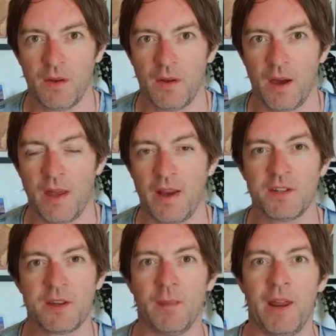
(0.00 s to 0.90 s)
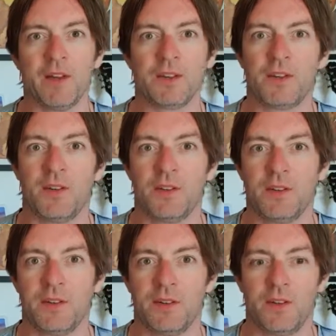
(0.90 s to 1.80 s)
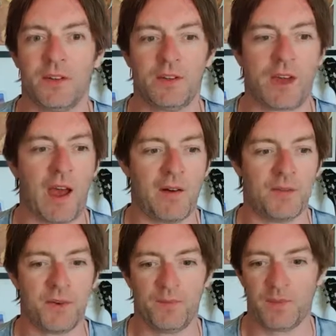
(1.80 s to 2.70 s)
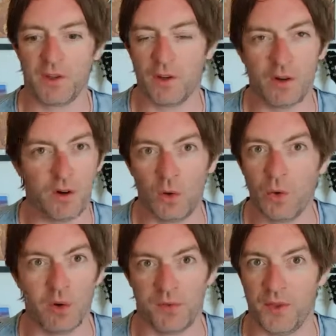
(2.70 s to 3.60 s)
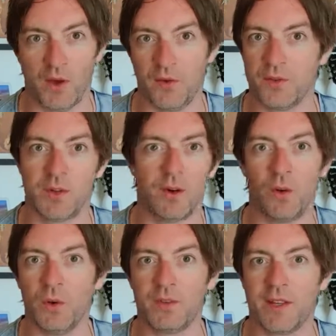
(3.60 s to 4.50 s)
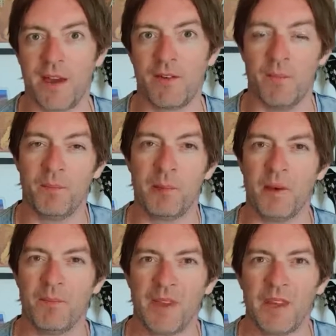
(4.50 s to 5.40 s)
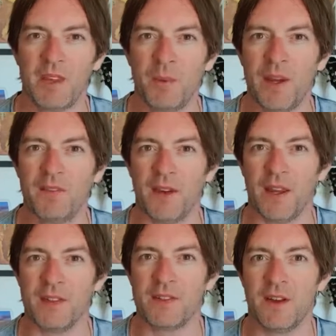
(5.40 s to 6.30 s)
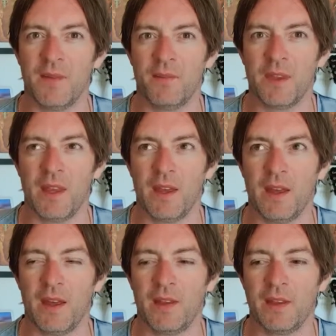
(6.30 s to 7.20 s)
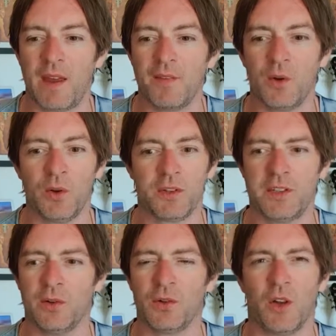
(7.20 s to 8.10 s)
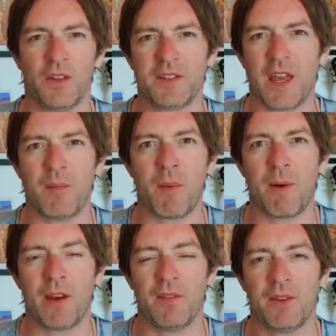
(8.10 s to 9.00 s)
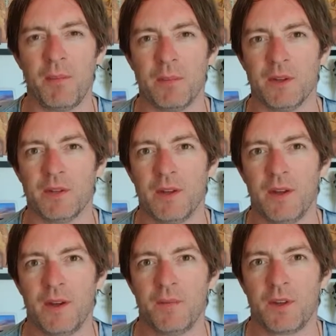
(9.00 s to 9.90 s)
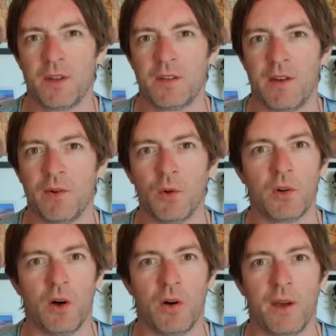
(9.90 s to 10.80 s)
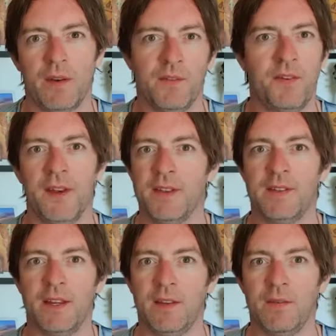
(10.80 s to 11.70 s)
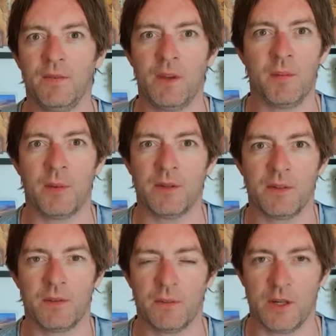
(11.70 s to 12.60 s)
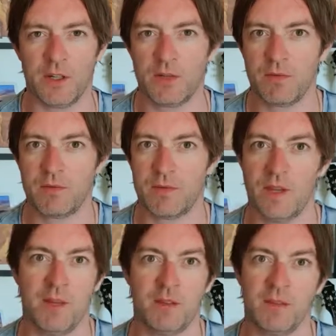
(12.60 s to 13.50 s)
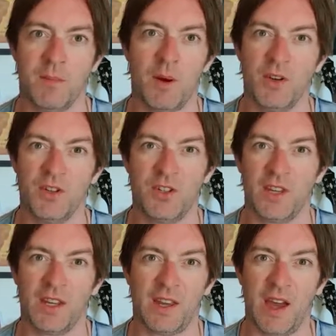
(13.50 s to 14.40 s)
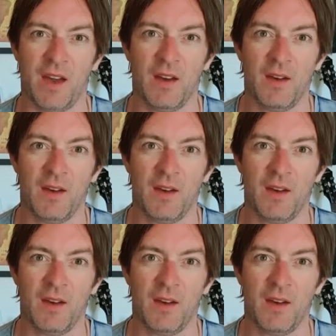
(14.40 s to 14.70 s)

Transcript: and then someone else could have all of those all together. But the weird thing is that they've all still got the same amount of numbers, because they've all got infinity numbers, which is the most you can get.